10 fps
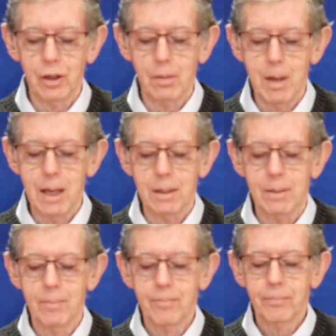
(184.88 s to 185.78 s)
men,
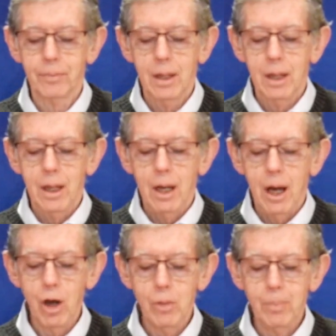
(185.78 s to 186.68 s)

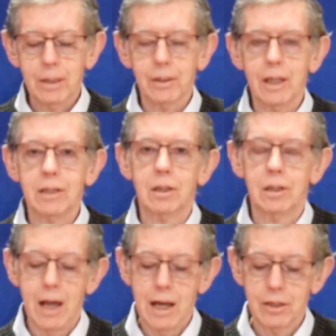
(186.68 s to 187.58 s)
hoping they could
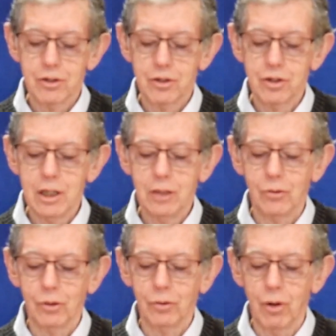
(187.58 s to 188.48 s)
catch
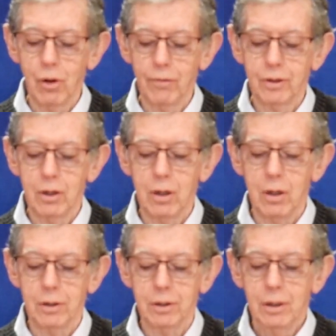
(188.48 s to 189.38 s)
Jesus off
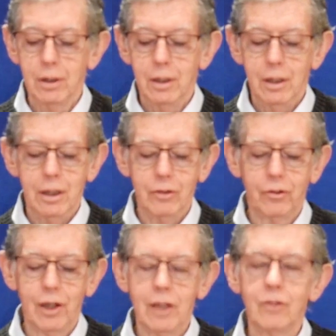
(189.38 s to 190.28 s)
guard and
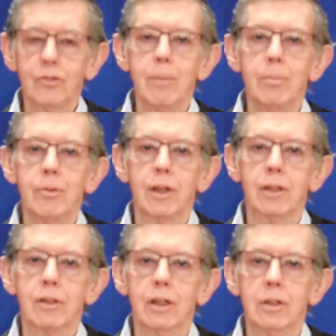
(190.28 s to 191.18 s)
say
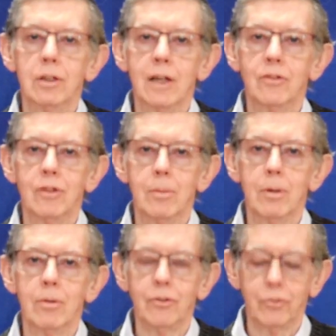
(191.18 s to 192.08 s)
something that could get him
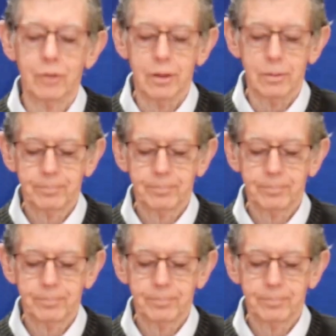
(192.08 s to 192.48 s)
arrested.